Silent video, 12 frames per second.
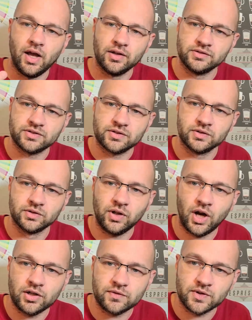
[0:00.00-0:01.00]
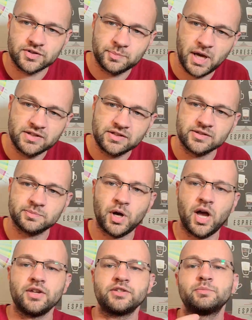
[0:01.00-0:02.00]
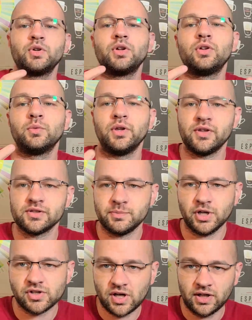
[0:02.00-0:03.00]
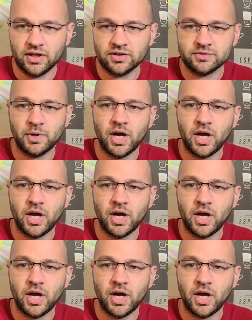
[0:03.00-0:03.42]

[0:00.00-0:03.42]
as large of a space as possible with as much honey as